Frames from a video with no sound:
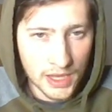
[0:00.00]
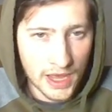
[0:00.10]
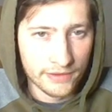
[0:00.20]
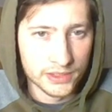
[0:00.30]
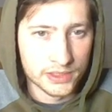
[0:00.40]

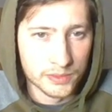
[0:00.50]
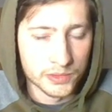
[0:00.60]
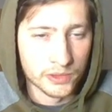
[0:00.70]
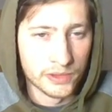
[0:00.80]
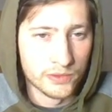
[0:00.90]
having some
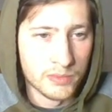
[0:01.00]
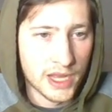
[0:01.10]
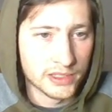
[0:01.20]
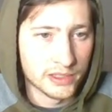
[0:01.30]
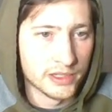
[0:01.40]
sort of
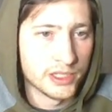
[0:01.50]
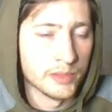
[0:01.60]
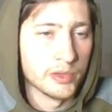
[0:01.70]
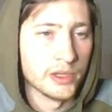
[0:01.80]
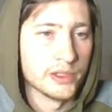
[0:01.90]
imaginary
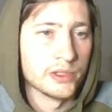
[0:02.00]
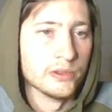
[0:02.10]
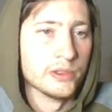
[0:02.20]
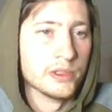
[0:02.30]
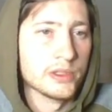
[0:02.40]
chip on his
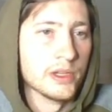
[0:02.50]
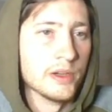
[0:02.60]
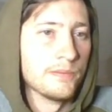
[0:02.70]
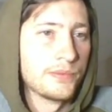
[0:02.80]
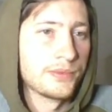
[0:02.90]
shoulder,
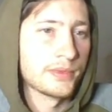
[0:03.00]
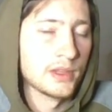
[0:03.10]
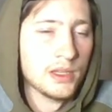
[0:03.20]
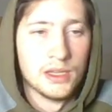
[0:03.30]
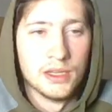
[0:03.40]
so
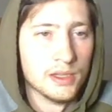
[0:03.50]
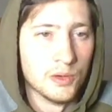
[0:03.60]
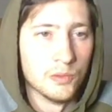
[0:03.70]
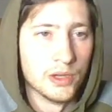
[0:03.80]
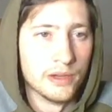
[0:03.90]

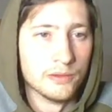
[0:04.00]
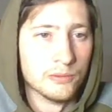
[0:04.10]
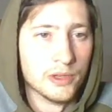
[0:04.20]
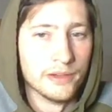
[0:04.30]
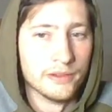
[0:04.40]

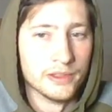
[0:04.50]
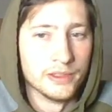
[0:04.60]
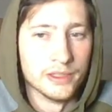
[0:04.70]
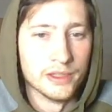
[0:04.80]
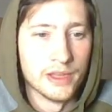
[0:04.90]
whatever
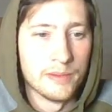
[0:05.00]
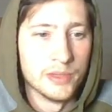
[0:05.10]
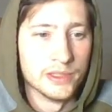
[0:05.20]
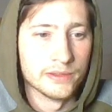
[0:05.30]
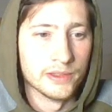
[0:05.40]
that
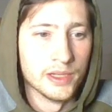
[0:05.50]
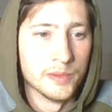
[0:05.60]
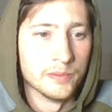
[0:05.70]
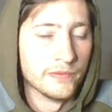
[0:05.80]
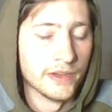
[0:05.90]
means for
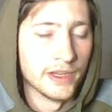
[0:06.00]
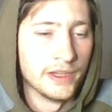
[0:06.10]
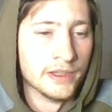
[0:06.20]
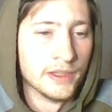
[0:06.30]
him, fine.